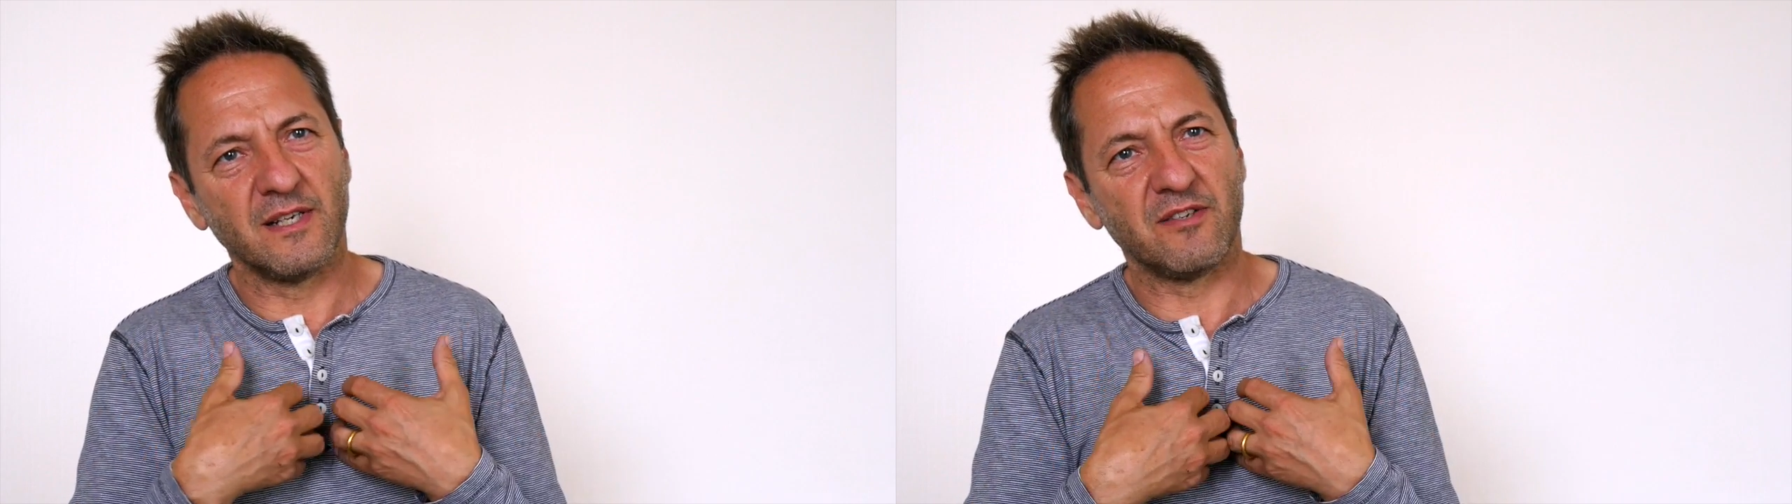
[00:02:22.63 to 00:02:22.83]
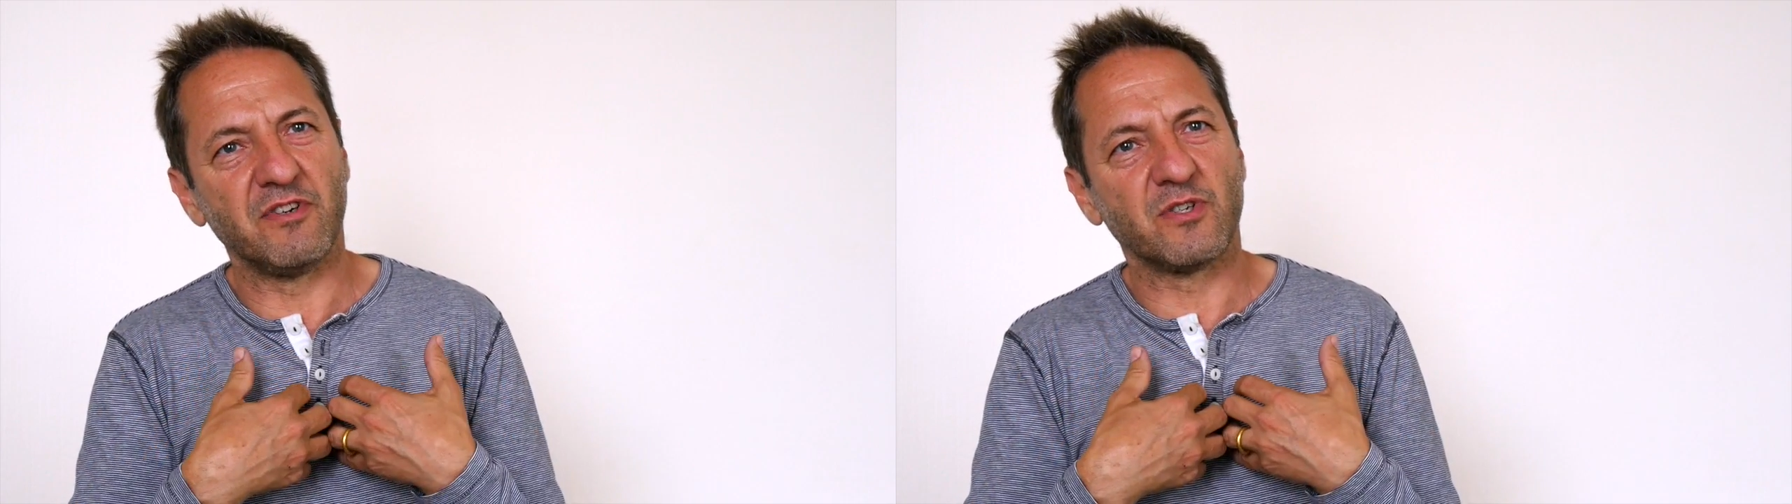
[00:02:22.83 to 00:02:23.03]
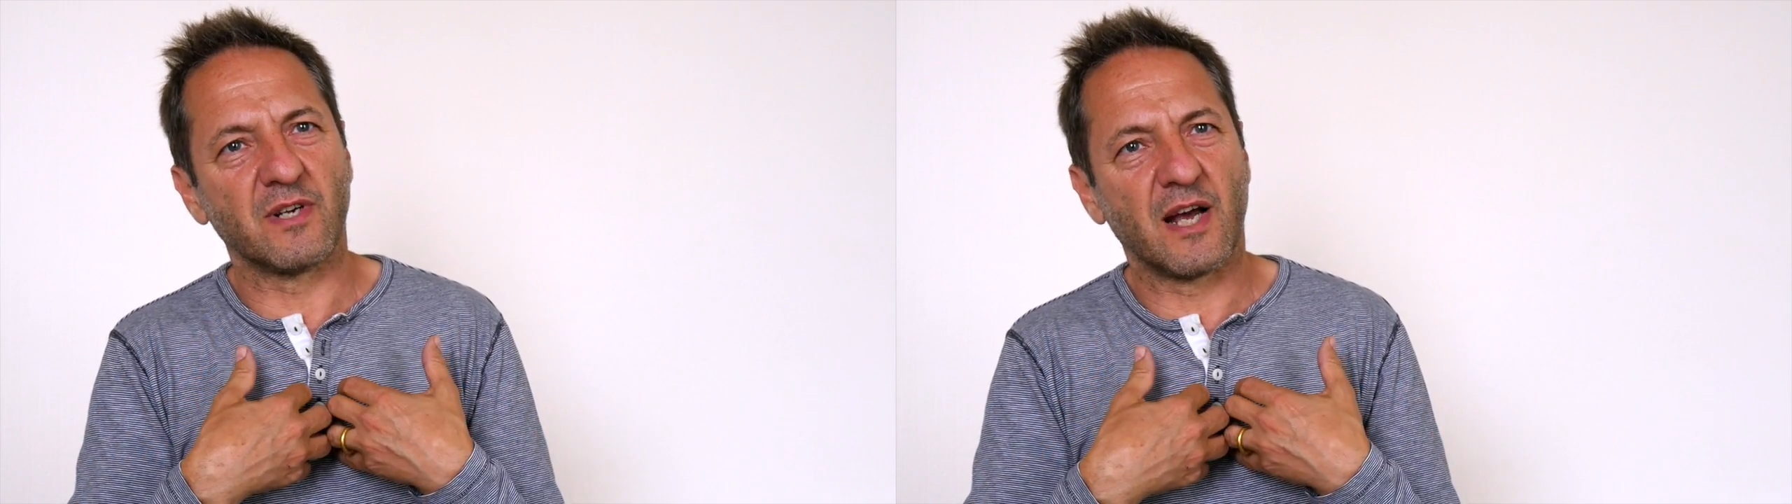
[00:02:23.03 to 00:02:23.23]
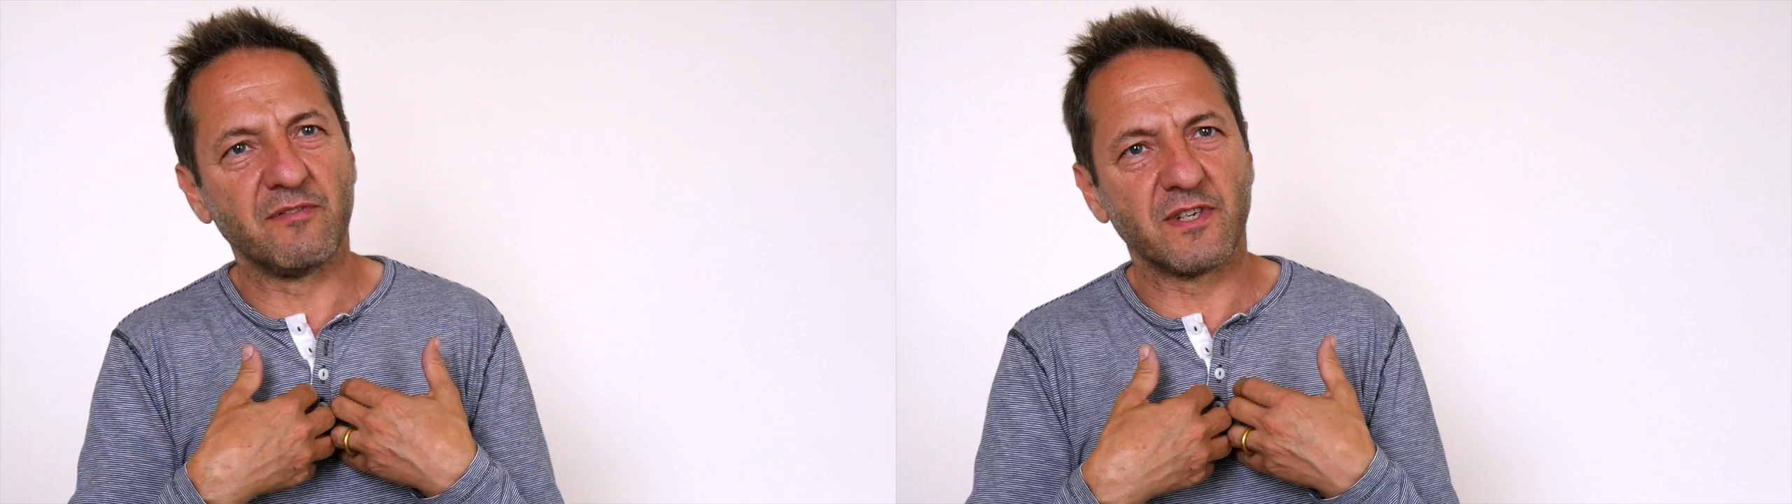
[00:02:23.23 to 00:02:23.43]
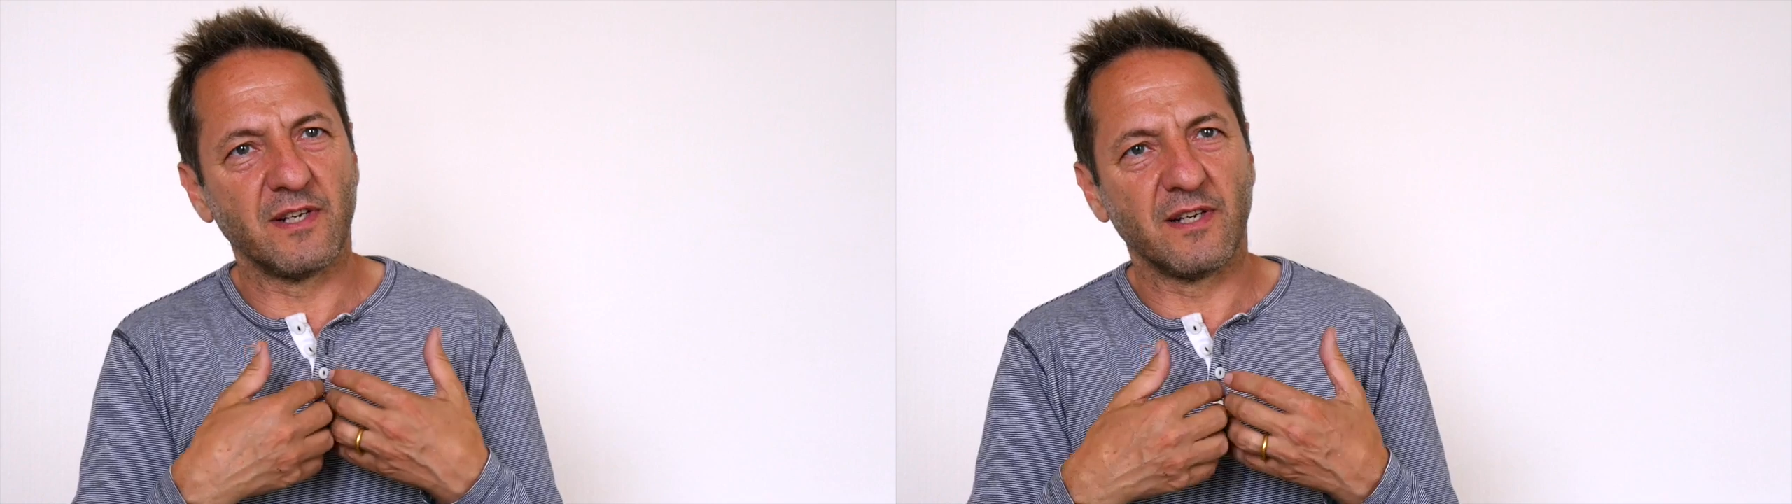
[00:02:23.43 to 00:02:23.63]
individual
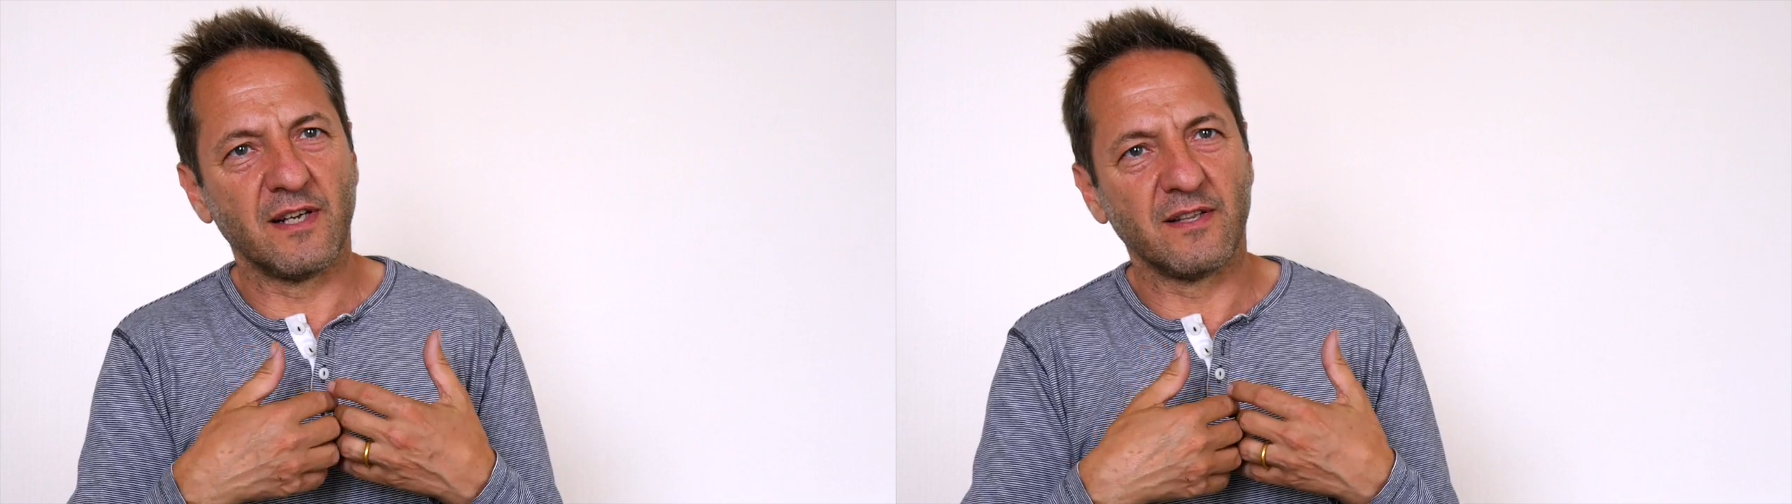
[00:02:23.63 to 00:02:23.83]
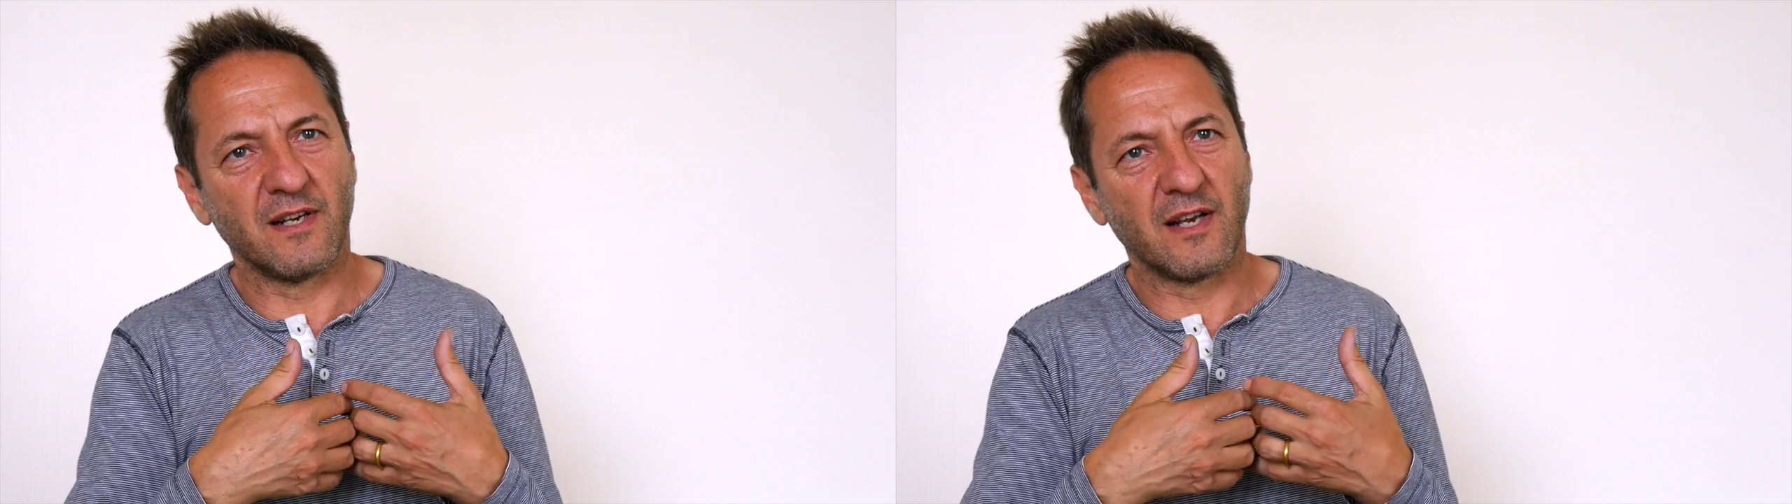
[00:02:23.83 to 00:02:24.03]
lives and in the